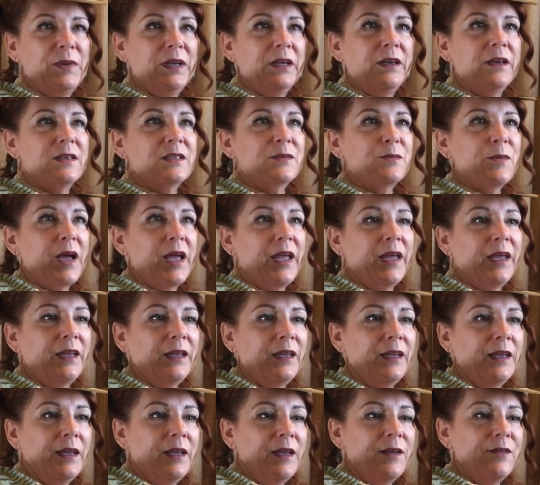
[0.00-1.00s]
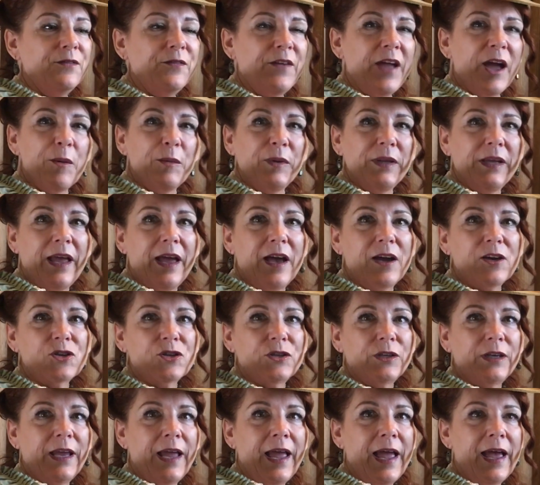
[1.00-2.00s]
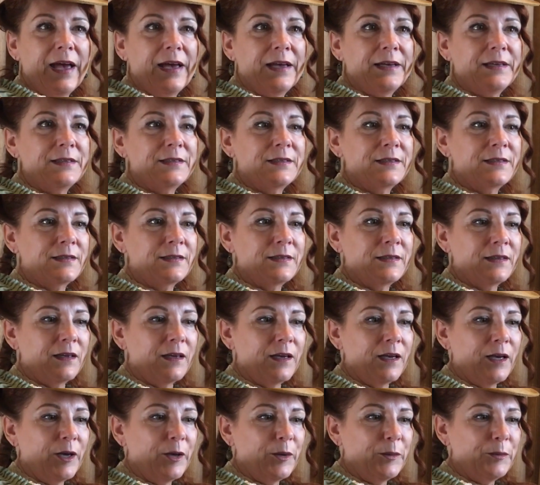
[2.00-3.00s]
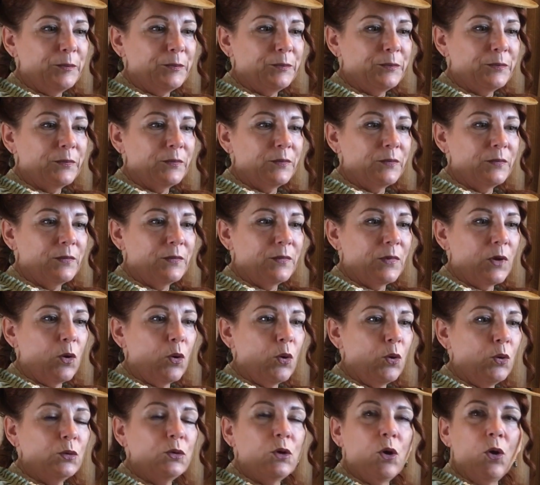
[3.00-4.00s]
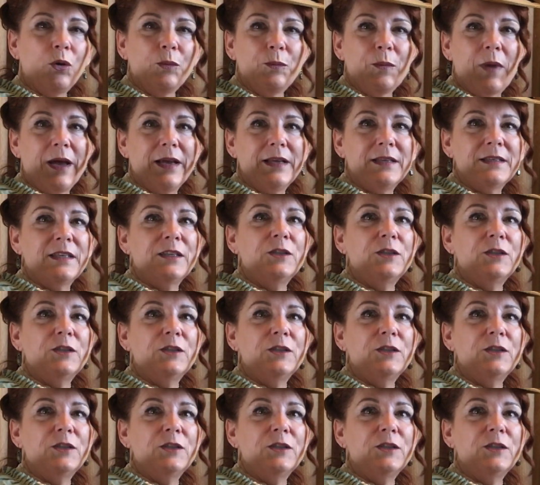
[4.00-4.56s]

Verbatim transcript: because my family actually has um, old gold mines